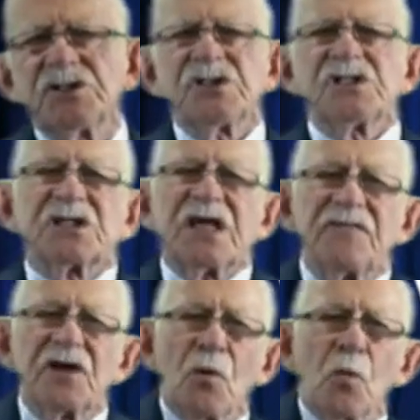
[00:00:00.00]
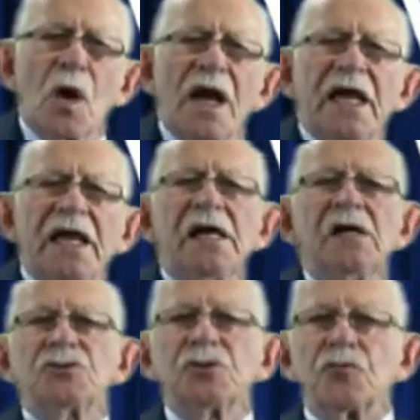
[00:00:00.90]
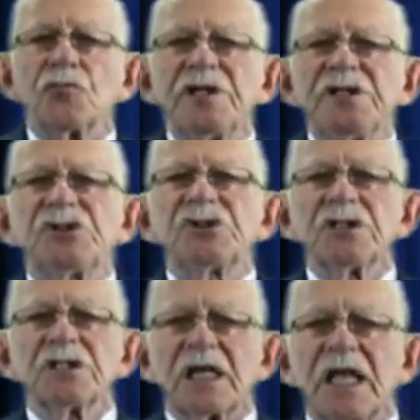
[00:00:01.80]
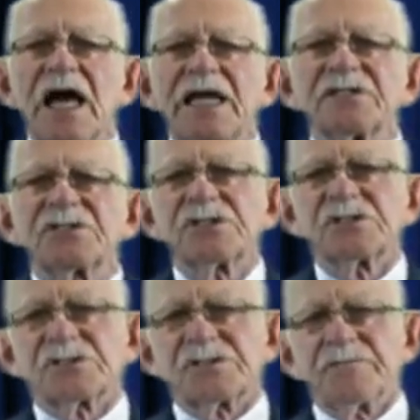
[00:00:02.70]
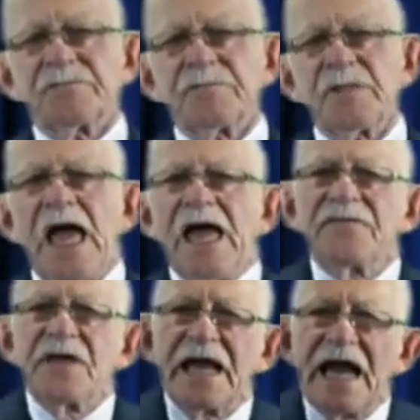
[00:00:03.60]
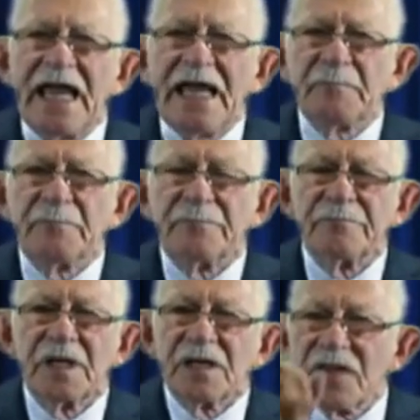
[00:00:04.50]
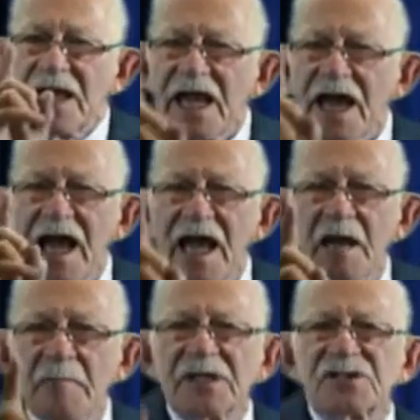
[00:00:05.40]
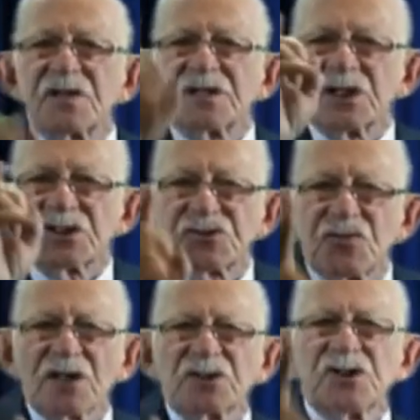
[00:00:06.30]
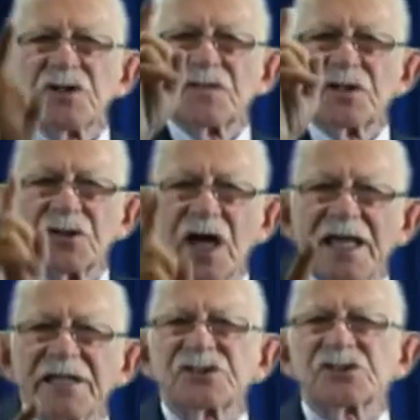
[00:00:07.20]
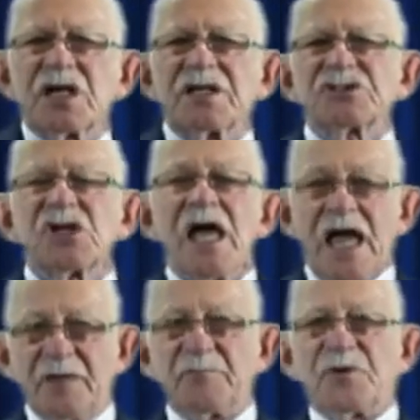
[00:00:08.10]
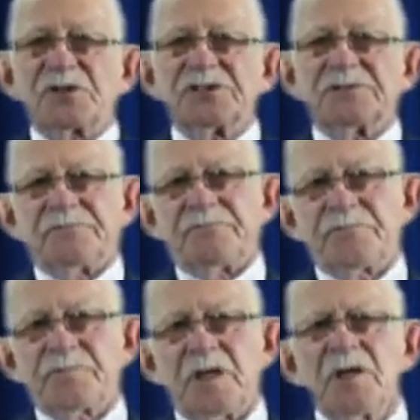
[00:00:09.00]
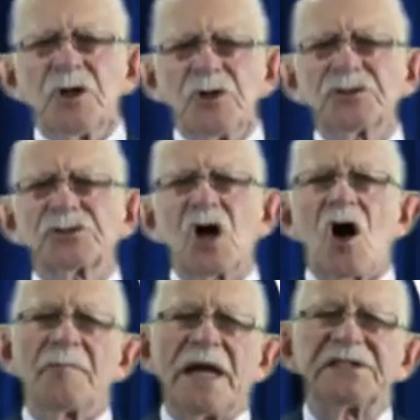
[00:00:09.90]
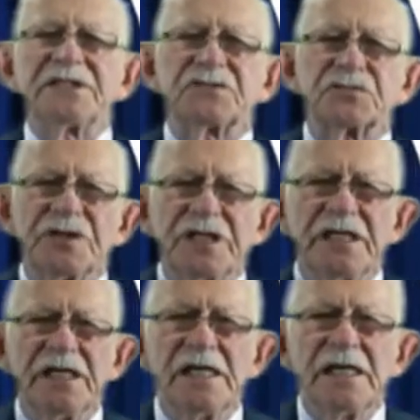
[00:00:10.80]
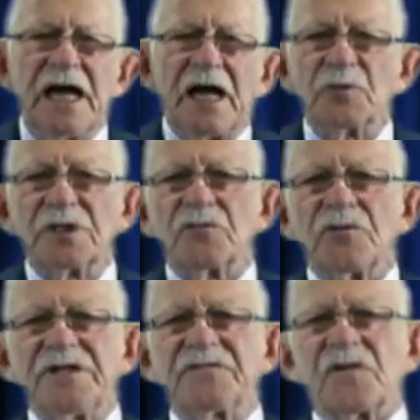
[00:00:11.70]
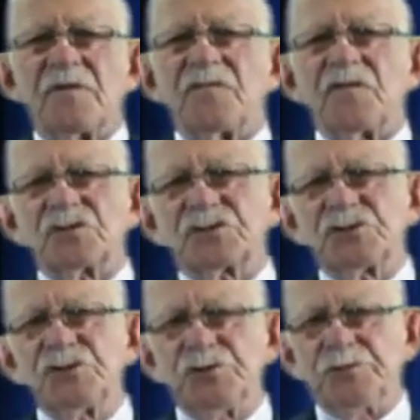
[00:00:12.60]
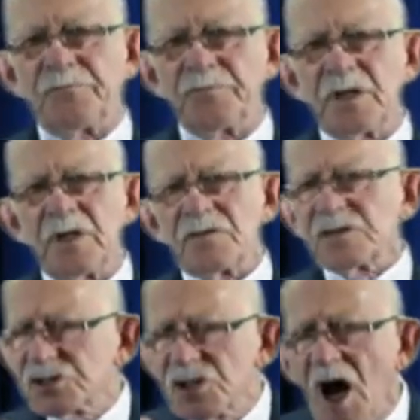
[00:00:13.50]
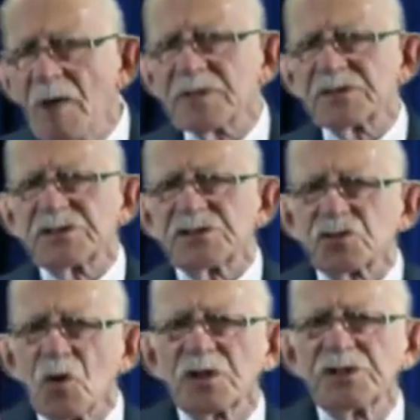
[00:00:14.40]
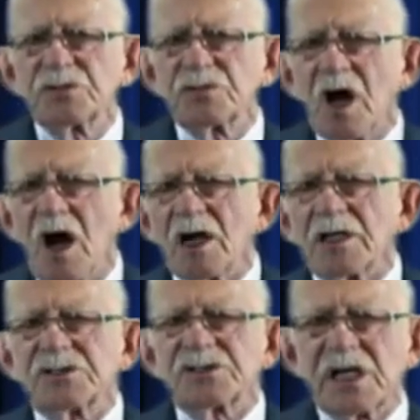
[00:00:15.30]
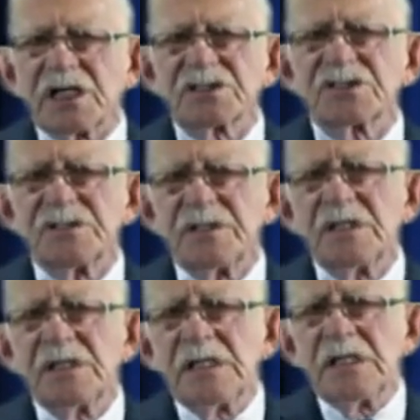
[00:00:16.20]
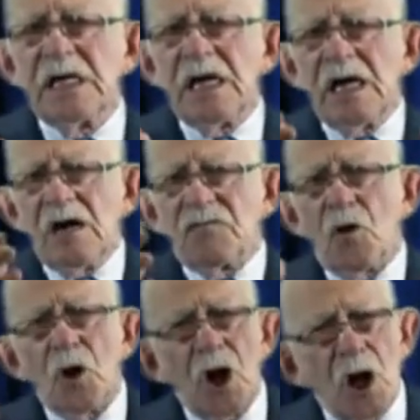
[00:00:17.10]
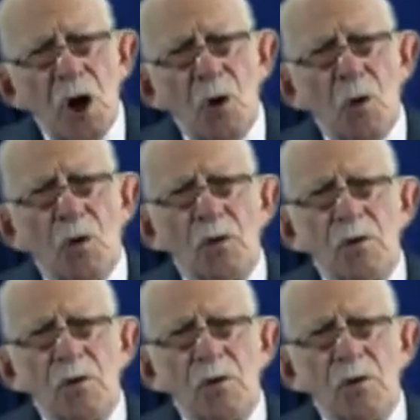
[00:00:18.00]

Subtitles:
is giving away to regional alliances. And their aim is the destruction of the United States and Britain. Turn to Psalm 83 and we'll read from verse 2. The psalmist is talking to God and says, "For lo,